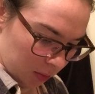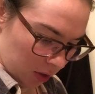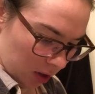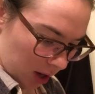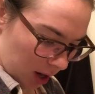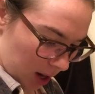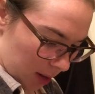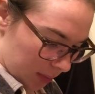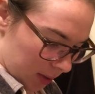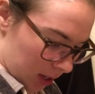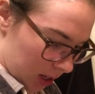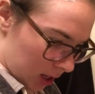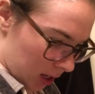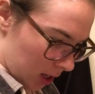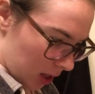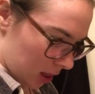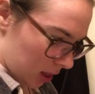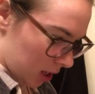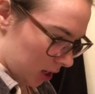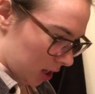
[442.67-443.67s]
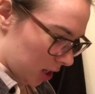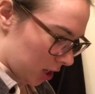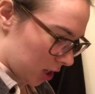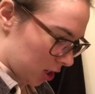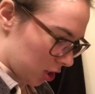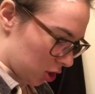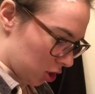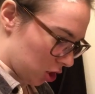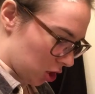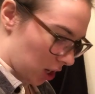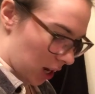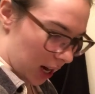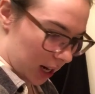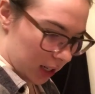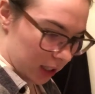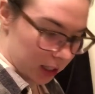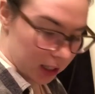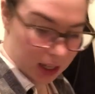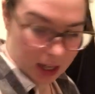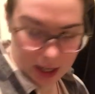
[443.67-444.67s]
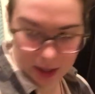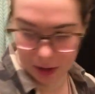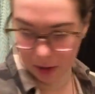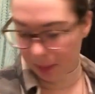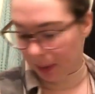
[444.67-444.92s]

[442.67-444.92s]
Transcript: grabbing the Jaclyn Hill